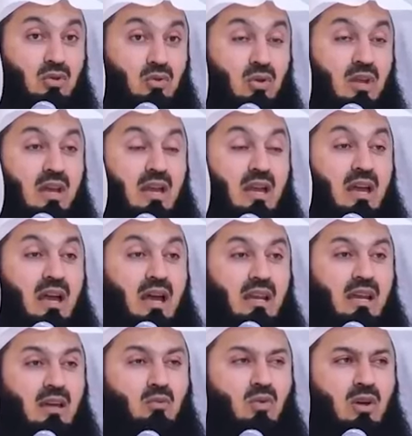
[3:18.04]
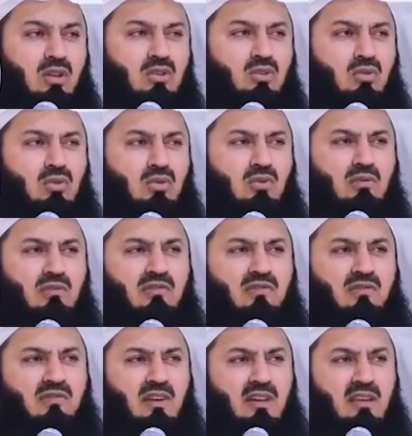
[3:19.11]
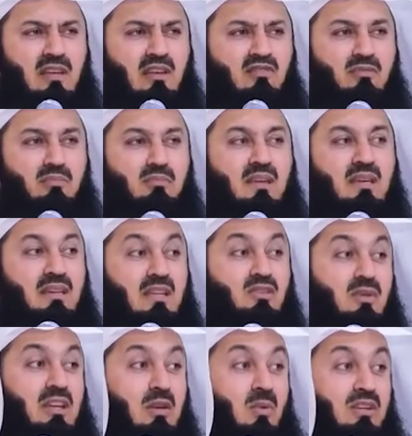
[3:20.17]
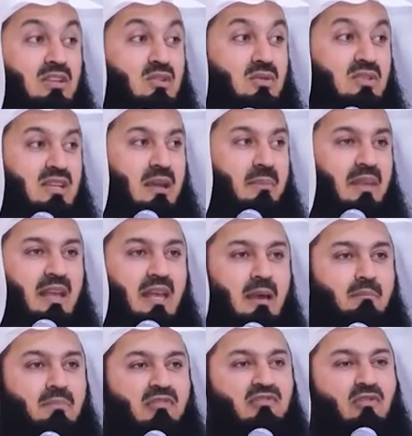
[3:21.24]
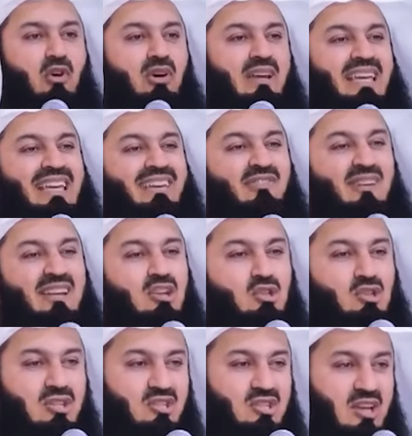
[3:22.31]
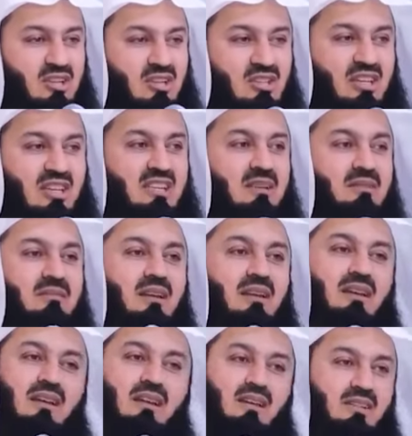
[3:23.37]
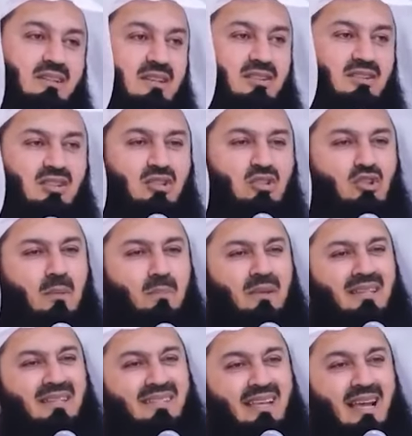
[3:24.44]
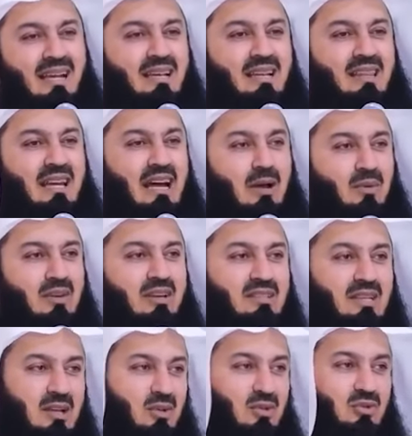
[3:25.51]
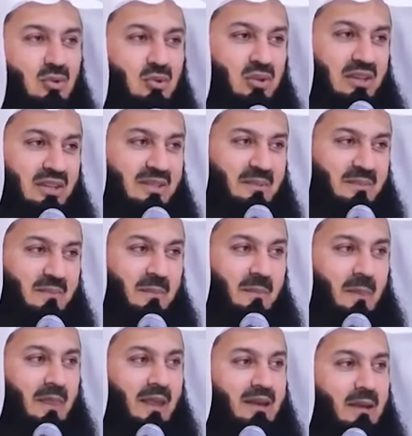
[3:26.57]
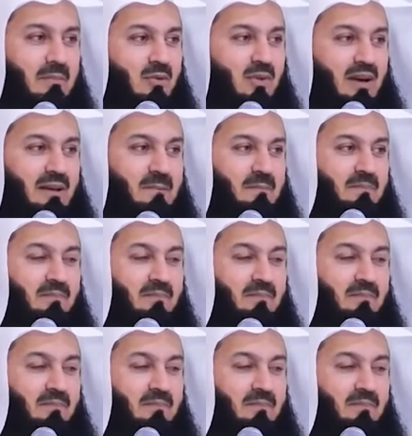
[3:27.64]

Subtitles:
you and I want you to forgive me. That's what he wants to say. Before he finished his sentence, I said, listen, just stop exactly there. I want to tell you two things. Number one,